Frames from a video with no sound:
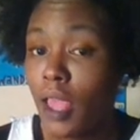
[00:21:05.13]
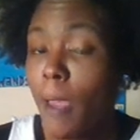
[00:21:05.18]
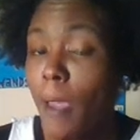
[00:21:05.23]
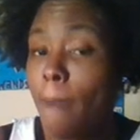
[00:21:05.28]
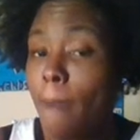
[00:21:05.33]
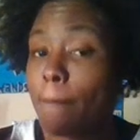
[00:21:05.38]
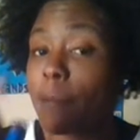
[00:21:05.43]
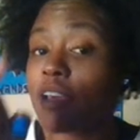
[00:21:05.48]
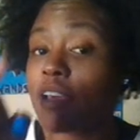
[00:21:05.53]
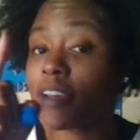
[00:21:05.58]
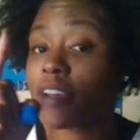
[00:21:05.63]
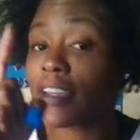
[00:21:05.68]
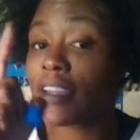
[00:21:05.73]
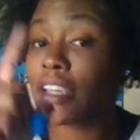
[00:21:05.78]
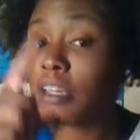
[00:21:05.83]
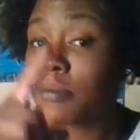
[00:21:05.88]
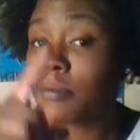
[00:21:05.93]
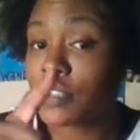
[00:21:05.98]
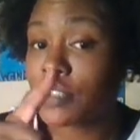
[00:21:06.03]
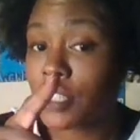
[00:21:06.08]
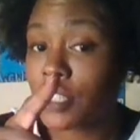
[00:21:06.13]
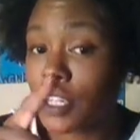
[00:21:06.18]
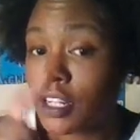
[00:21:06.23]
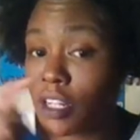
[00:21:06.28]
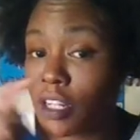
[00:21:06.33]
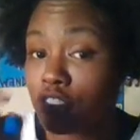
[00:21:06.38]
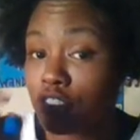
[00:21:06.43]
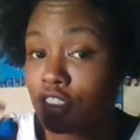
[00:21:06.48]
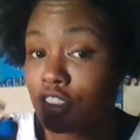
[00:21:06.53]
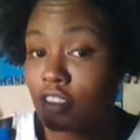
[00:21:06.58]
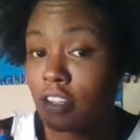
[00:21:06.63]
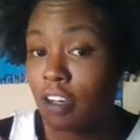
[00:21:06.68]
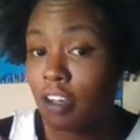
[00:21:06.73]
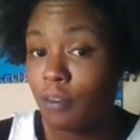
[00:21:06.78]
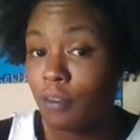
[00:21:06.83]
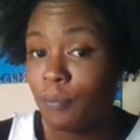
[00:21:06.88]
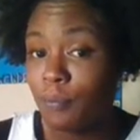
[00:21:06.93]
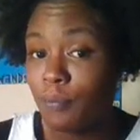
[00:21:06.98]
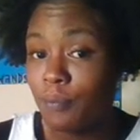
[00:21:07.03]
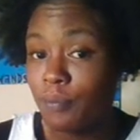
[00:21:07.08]
Because I keep seeing it, Giselle,
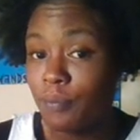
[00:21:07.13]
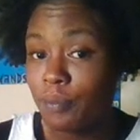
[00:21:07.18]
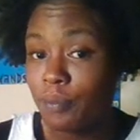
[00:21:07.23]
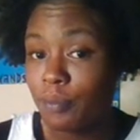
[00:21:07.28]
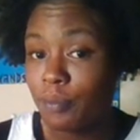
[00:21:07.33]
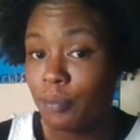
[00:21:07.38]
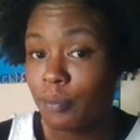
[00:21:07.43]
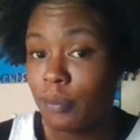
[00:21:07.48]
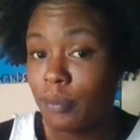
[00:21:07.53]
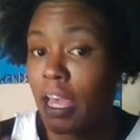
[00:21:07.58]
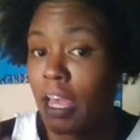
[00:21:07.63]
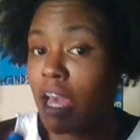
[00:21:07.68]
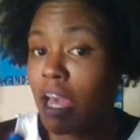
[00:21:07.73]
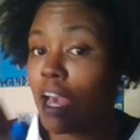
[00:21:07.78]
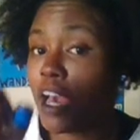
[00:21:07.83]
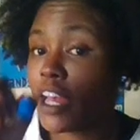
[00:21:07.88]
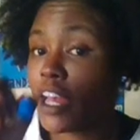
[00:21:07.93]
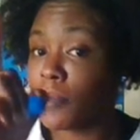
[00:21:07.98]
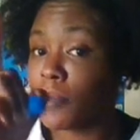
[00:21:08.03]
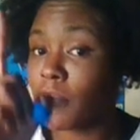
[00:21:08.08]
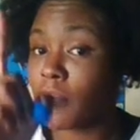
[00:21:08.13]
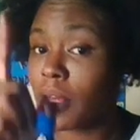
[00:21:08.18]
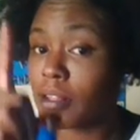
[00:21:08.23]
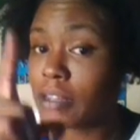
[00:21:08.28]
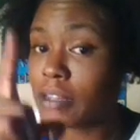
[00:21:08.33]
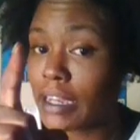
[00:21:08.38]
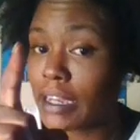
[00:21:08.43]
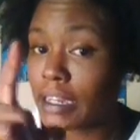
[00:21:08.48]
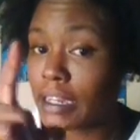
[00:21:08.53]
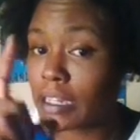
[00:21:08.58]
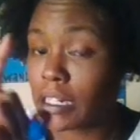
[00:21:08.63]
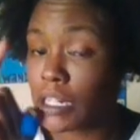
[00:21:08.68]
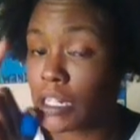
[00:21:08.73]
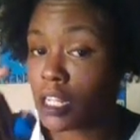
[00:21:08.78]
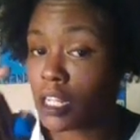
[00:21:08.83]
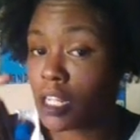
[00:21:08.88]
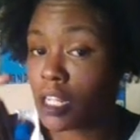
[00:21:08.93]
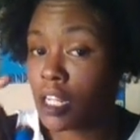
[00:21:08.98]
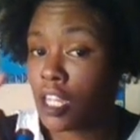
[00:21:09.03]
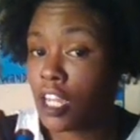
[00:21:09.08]
and I'm not liking it.
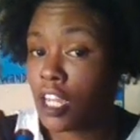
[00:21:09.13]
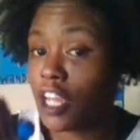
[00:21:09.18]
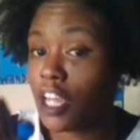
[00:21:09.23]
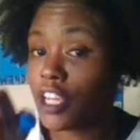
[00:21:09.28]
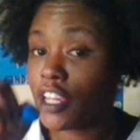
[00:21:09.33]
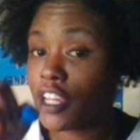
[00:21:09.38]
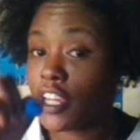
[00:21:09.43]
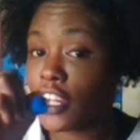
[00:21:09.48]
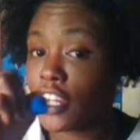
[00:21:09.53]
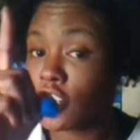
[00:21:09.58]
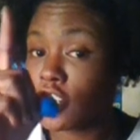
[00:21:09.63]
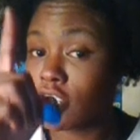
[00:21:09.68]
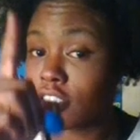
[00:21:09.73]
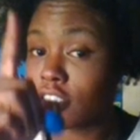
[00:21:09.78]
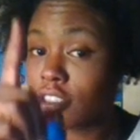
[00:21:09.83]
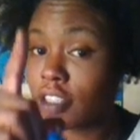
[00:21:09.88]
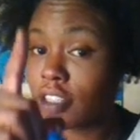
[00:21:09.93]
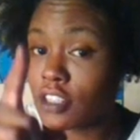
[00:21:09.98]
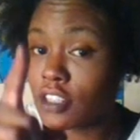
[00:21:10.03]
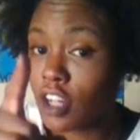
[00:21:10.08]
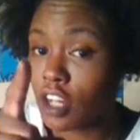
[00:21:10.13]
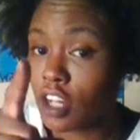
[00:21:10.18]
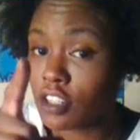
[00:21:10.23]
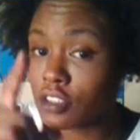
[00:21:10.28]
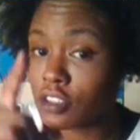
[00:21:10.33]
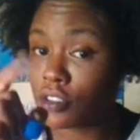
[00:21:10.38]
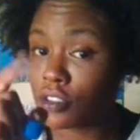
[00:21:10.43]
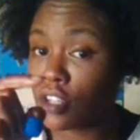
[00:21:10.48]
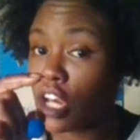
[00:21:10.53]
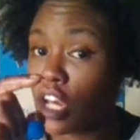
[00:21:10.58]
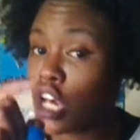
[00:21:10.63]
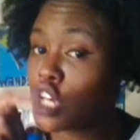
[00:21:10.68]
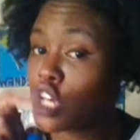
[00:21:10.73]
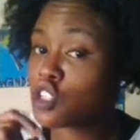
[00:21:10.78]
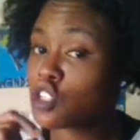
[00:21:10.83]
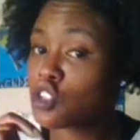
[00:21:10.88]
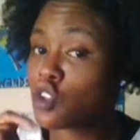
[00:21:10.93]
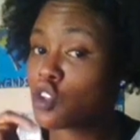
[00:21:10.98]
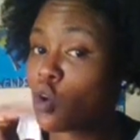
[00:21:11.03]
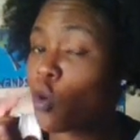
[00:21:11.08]
And you got dark-skinned daughters.
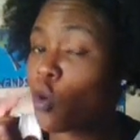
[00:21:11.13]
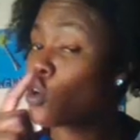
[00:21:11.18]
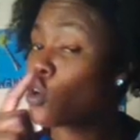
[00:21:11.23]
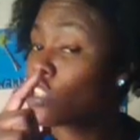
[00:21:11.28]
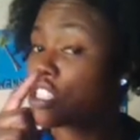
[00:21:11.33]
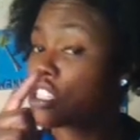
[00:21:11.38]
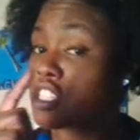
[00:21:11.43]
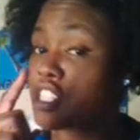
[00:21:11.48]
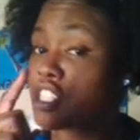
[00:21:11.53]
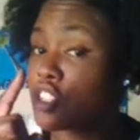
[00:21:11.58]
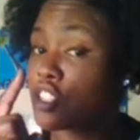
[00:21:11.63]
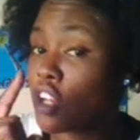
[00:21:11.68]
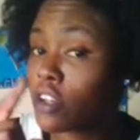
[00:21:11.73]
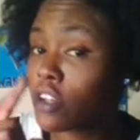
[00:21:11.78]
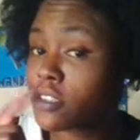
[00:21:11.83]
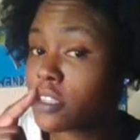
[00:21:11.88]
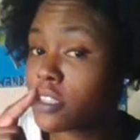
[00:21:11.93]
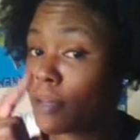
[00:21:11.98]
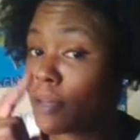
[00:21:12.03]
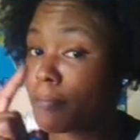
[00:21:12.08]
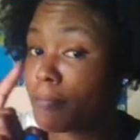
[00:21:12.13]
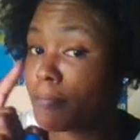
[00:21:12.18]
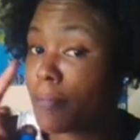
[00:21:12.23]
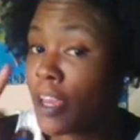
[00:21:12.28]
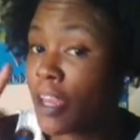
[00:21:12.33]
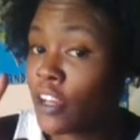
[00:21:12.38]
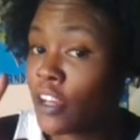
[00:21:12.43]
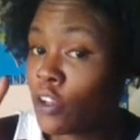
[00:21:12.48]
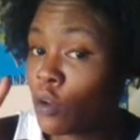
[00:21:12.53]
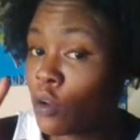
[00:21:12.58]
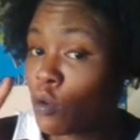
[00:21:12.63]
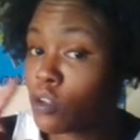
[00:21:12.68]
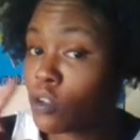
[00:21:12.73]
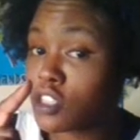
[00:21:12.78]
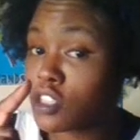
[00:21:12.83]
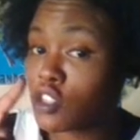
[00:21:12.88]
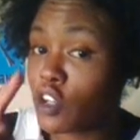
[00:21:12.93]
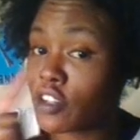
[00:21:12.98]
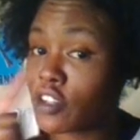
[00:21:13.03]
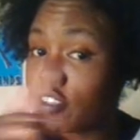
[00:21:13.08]
So, is it just dark-skinned men or is it
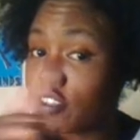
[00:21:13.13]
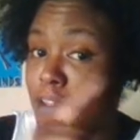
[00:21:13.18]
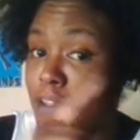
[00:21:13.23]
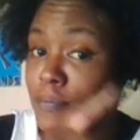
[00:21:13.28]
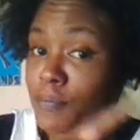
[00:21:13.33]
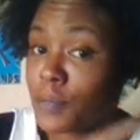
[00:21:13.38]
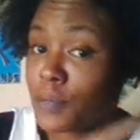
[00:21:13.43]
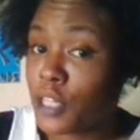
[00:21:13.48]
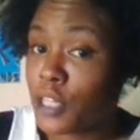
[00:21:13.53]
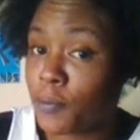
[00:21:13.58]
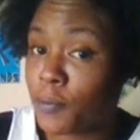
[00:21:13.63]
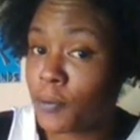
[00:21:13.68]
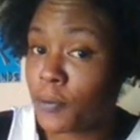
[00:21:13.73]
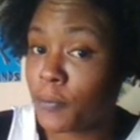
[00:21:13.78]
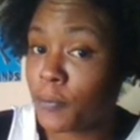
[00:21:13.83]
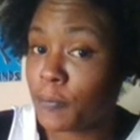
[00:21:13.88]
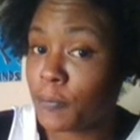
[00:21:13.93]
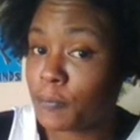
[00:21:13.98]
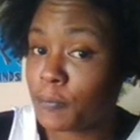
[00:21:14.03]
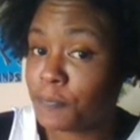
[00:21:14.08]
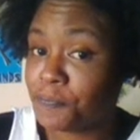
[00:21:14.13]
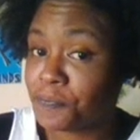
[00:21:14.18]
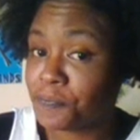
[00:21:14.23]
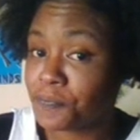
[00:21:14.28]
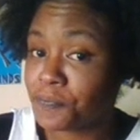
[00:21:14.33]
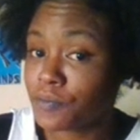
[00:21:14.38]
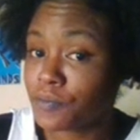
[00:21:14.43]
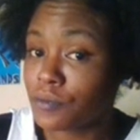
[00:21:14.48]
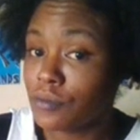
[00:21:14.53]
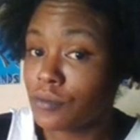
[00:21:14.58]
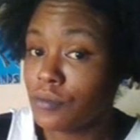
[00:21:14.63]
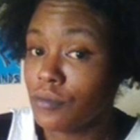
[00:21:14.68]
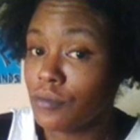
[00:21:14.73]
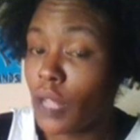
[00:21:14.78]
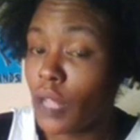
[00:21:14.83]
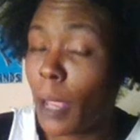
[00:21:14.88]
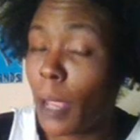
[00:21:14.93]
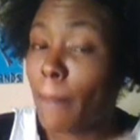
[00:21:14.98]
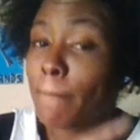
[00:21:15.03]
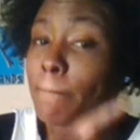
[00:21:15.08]
dark-skinned people?
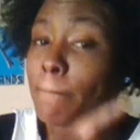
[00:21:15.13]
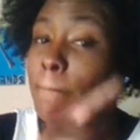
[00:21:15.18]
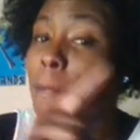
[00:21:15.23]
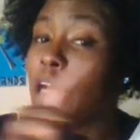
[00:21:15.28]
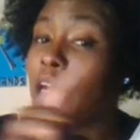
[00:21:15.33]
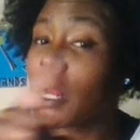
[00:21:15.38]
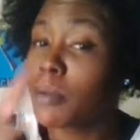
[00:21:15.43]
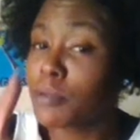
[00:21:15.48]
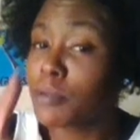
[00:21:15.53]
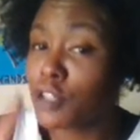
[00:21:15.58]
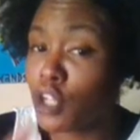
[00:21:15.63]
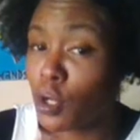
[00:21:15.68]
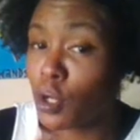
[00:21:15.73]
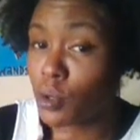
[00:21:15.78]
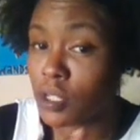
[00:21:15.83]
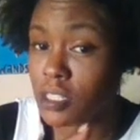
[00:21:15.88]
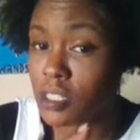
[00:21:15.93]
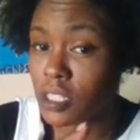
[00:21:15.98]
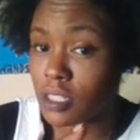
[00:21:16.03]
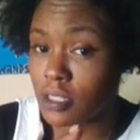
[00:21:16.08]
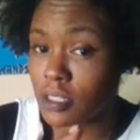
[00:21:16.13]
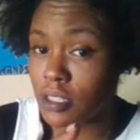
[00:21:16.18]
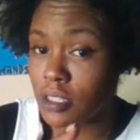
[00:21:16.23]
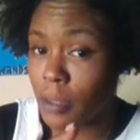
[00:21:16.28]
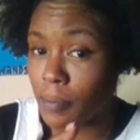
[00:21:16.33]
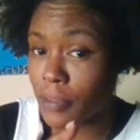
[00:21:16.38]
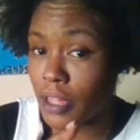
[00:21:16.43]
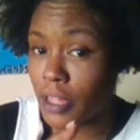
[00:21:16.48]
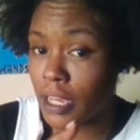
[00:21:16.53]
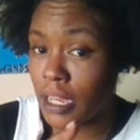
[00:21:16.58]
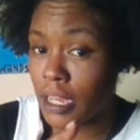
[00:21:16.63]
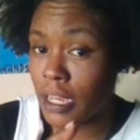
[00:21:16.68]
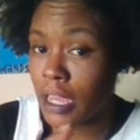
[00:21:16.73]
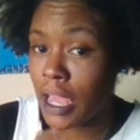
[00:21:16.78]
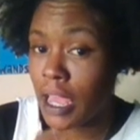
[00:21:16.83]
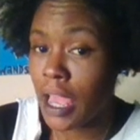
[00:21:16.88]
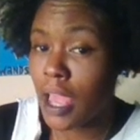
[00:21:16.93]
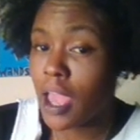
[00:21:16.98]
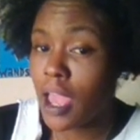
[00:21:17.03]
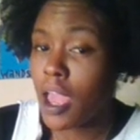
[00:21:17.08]
But I'm noticing something,
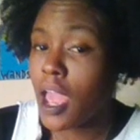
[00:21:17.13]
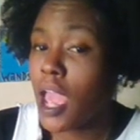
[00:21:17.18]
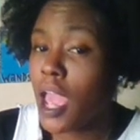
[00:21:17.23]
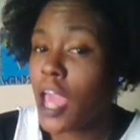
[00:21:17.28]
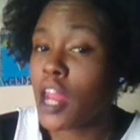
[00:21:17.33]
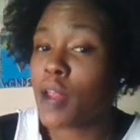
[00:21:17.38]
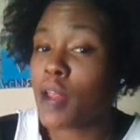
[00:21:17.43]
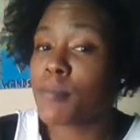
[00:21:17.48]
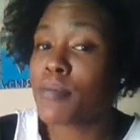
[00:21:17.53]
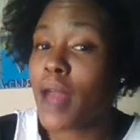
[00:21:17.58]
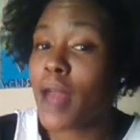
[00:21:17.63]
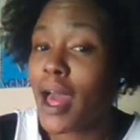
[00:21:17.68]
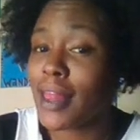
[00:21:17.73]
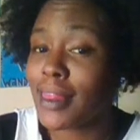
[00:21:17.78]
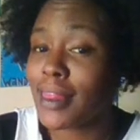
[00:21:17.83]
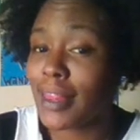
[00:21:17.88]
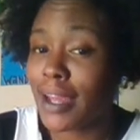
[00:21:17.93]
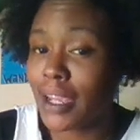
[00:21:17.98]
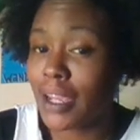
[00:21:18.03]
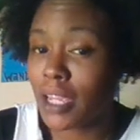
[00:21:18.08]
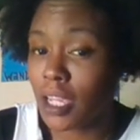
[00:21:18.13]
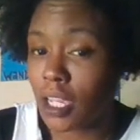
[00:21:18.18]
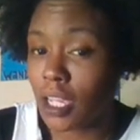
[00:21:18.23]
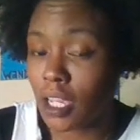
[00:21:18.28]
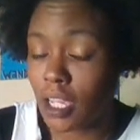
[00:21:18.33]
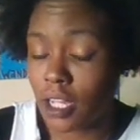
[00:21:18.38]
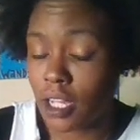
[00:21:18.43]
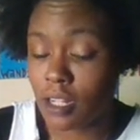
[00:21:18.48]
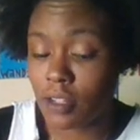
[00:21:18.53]
and I'm not liking it.